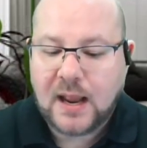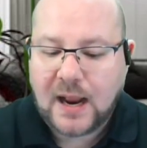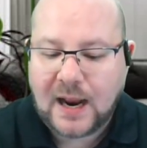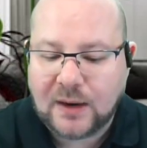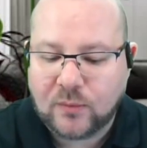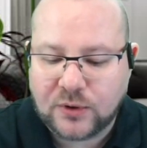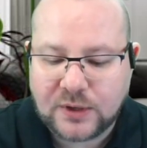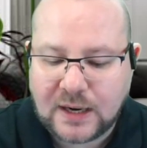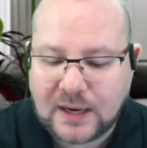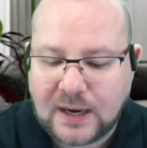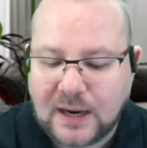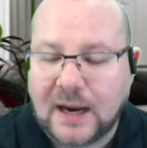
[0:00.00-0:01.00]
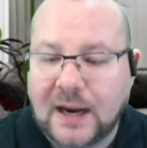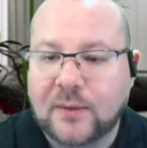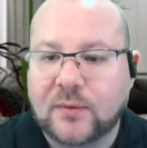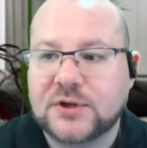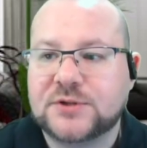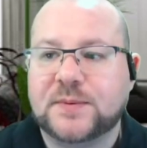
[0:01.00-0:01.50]
I want to. I,
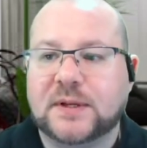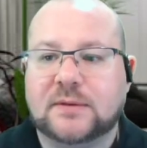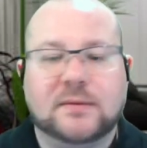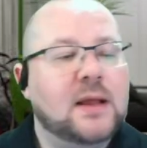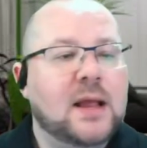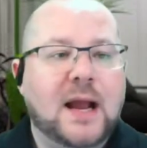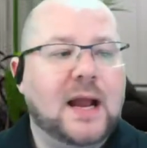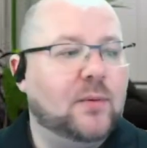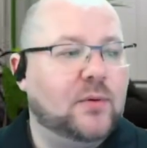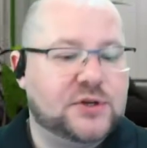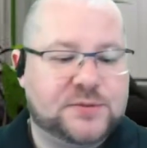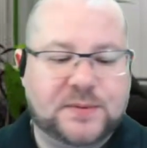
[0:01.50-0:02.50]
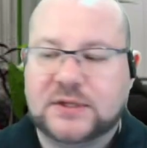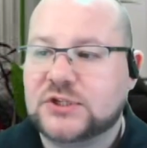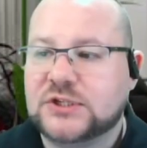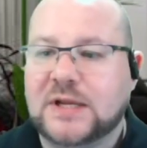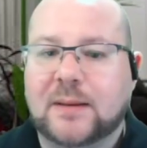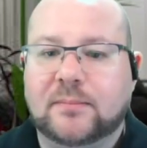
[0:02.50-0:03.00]
want to speak. Okay? I want to speak to
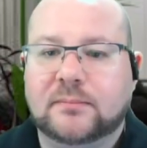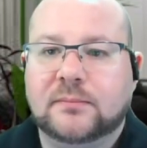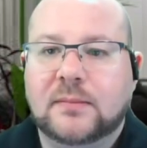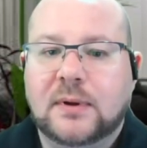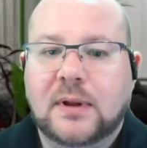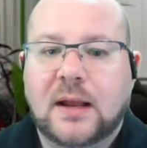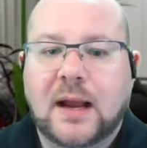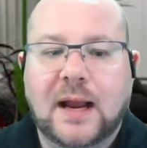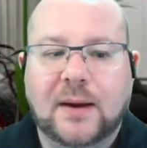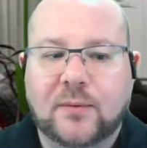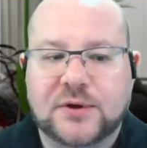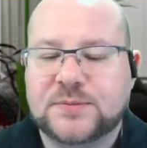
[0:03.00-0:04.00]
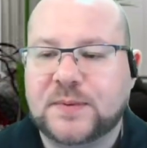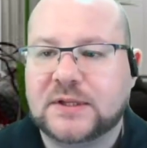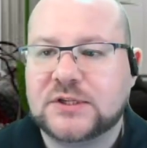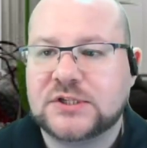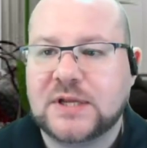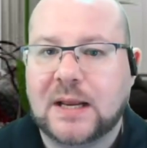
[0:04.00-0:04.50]
Sam. Me, all right? I want to speak
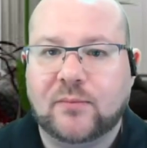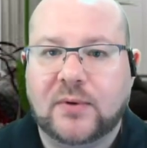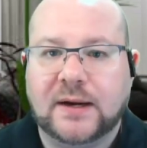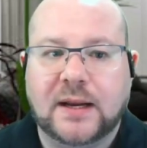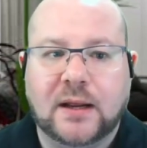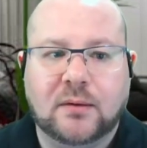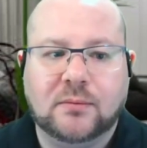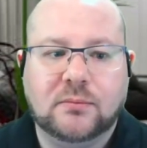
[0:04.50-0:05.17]
to Sam right now.